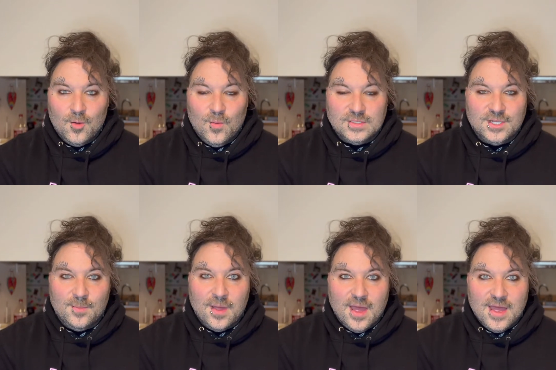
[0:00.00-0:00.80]
What's
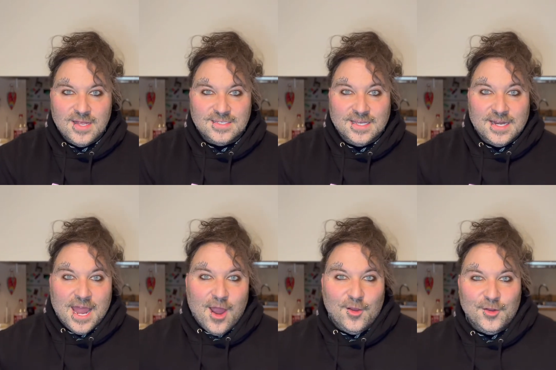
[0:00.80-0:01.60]
up, guys?
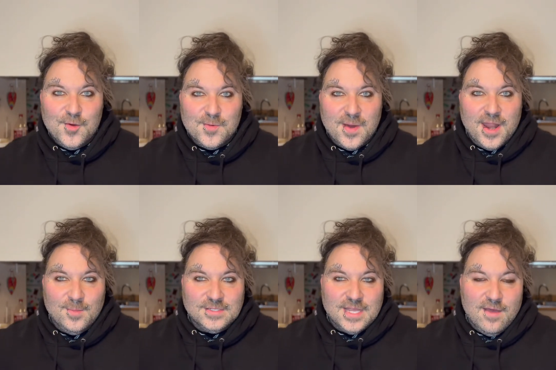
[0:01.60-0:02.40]
How are you doing? My
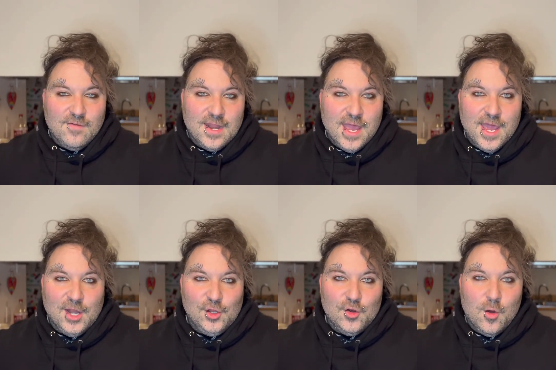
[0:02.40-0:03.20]
name is Kevin,
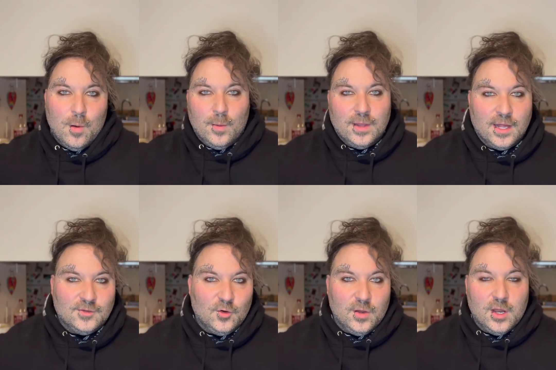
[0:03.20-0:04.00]
and you know what we like
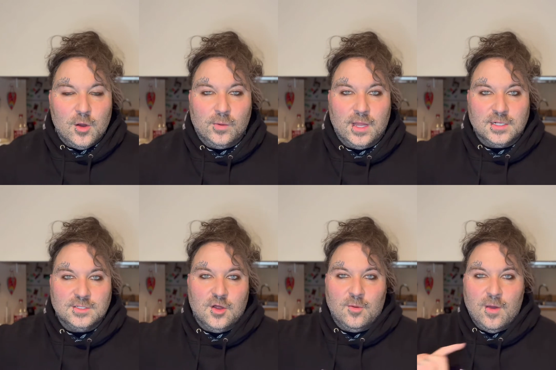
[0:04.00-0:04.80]
to do here? We like to
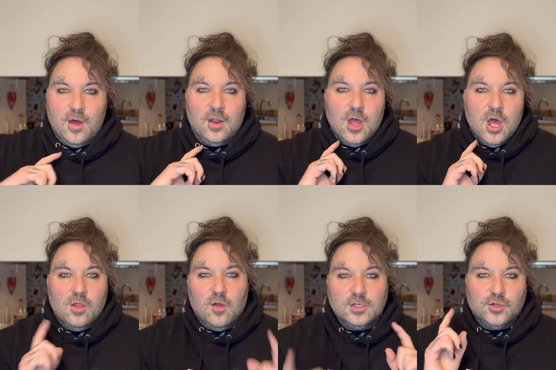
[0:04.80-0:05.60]
talk about
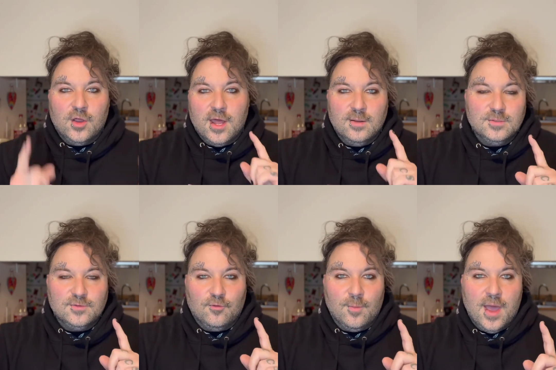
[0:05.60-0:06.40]
luxury items
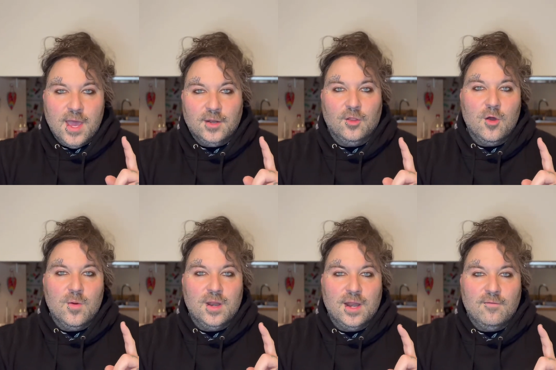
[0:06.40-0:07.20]
from high and low
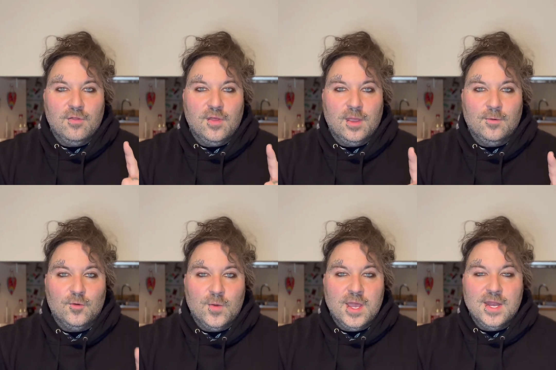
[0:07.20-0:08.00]
end and everything in
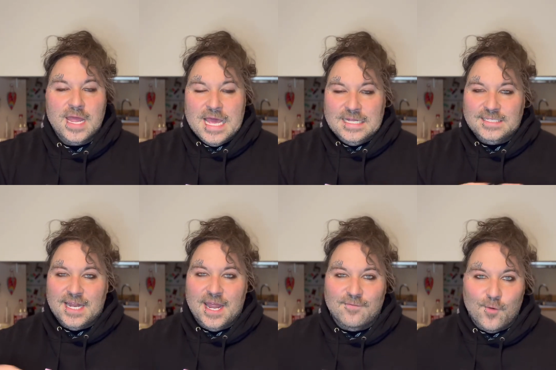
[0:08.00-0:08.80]
between.
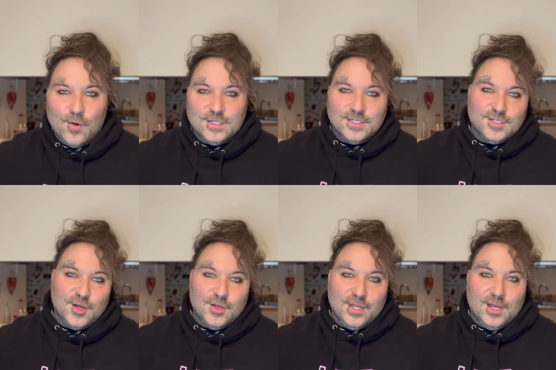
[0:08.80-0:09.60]
Today, of course, is
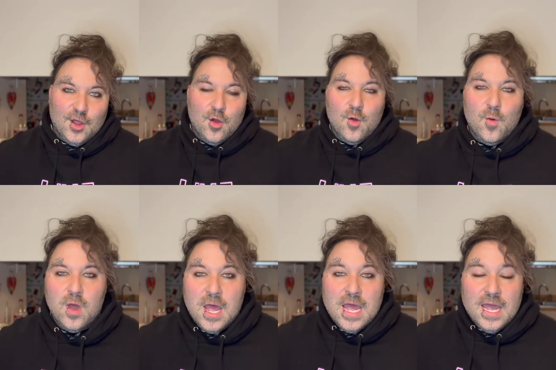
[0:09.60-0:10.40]
certainly
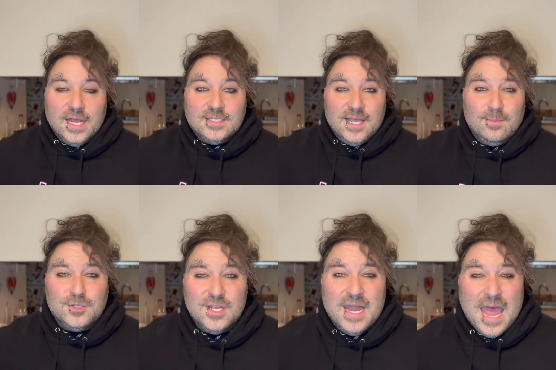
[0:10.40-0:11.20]
no
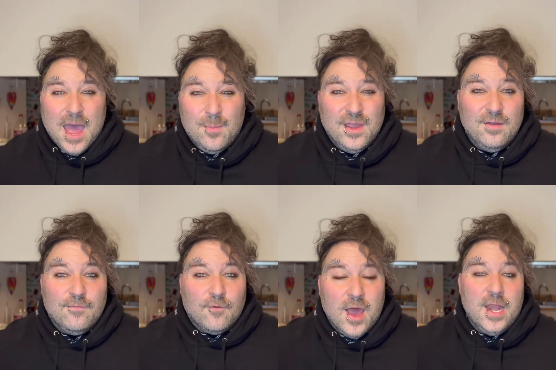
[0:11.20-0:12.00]
exception. Happy
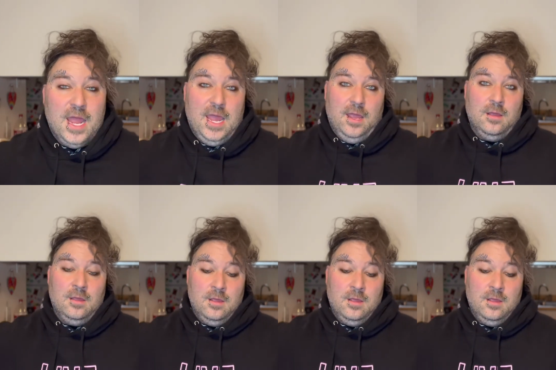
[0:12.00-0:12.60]
Friday!